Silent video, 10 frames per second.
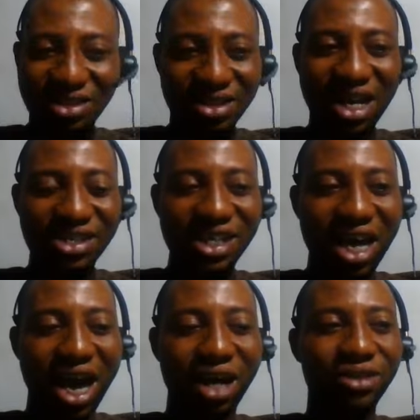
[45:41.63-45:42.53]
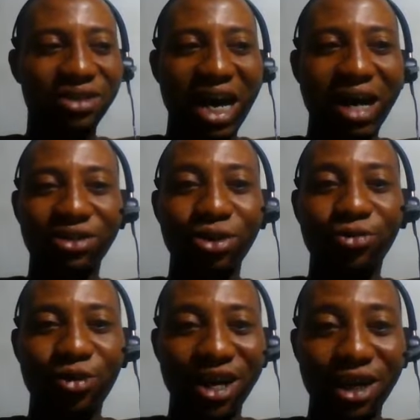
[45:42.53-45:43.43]
You now say, I don't
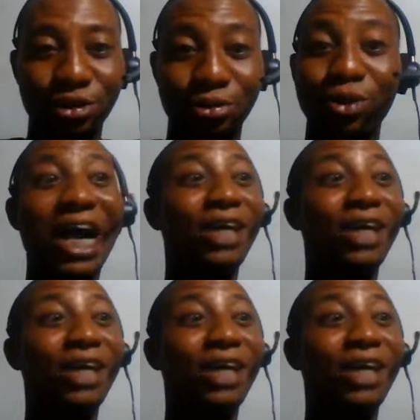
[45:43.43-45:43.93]
forget tomorrow.